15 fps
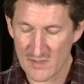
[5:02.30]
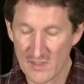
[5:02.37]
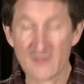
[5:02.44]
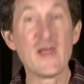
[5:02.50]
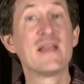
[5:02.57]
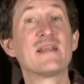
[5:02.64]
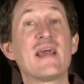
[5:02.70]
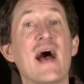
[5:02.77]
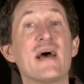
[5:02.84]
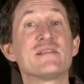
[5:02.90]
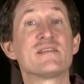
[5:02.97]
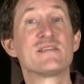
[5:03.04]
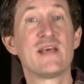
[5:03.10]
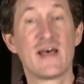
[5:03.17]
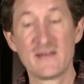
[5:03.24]
Then
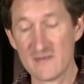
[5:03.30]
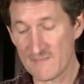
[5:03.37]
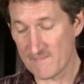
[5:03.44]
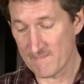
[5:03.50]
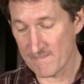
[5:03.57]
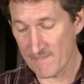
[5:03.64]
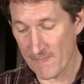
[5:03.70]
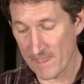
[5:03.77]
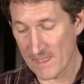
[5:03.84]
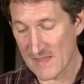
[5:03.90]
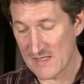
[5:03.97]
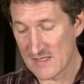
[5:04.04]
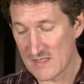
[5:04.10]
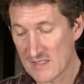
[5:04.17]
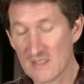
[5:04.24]
God said,
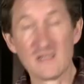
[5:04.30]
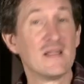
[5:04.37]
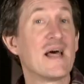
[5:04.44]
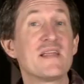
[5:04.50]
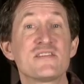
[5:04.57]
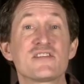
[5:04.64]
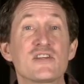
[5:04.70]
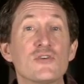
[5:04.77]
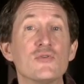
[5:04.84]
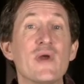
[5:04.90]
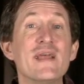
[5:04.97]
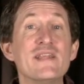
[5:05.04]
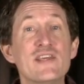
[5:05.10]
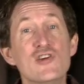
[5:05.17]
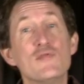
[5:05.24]
Let us
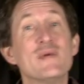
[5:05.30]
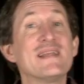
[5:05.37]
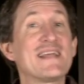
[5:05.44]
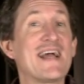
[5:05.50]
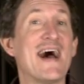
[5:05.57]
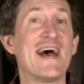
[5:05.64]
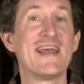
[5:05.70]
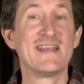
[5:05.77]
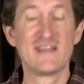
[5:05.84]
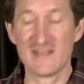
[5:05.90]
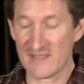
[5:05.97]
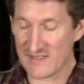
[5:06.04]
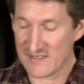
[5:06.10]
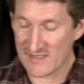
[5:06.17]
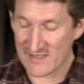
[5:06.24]
create humankind
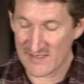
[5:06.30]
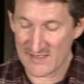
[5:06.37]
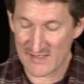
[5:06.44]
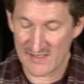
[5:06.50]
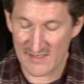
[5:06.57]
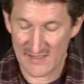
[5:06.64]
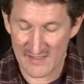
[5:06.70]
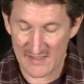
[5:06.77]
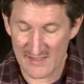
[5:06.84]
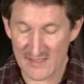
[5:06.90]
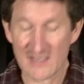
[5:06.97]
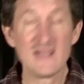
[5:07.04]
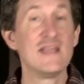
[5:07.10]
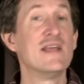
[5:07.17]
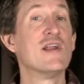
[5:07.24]

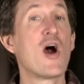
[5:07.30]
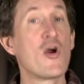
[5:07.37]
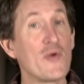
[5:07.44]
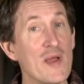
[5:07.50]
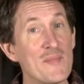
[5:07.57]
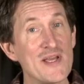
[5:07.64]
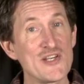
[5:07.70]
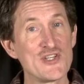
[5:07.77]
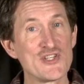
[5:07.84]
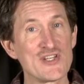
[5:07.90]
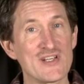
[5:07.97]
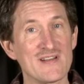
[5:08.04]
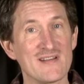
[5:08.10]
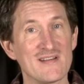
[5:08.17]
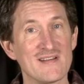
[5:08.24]
in our
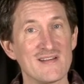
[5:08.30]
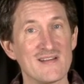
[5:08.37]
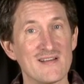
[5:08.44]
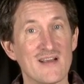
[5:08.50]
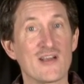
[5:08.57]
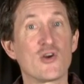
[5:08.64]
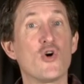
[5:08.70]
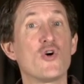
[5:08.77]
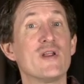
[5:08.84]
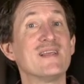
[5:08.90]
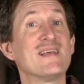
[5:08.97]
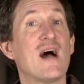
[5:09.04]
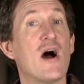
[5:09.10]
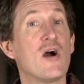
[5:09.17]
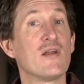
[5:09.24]
image,
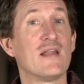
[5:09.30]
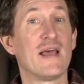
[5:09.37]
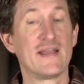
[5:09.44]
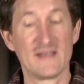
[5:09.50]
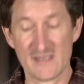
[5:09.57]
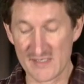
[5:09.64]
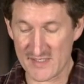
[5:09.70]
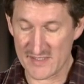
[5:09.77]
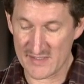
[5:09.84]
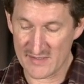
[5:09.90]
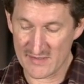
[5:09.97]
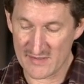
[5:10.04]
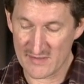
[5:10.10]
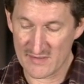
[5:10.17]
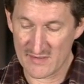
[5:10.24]
according to our likeness.
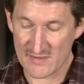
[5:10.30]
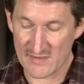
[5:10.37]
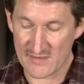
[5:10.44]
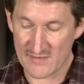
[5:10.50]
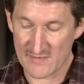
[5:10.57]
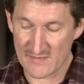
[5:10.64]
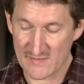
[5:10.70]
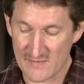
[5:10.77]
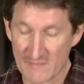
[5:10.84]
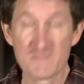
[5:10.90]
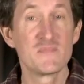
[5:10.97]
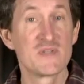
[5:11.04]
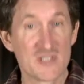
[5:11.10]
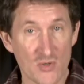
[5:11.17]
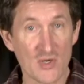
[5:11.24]

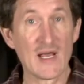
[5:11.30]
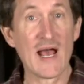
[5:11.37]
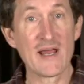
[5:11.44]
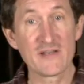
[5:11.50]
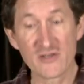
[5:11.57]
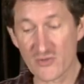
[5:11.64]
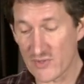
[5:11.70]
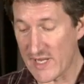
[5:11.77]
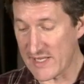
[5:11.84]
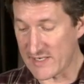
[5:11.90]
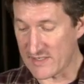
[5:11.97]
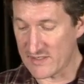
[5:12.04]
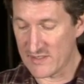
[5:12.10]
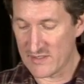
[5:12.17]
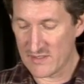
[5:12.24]
So God
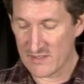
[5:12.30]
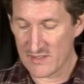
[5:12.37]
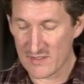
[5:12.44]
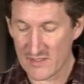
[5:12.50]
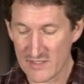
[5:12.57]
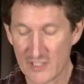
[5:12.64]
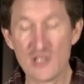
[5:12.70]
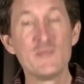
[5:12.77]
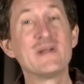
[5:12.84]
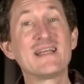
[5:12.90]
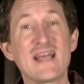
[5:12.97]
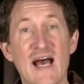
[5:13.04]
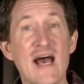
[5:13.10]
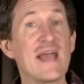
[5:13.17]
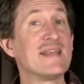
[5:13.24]
created
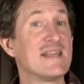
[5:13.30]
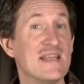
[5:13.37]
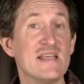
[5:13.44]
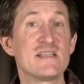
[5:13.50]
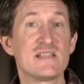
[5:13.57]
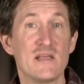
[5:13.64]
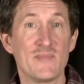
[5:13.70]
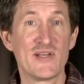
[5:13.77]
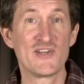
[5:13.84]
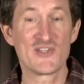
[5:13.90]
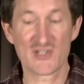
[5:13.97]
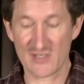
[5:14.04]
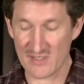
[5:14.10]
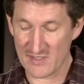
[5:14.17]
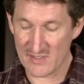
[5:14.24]
humankind in his
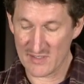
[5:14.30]
image.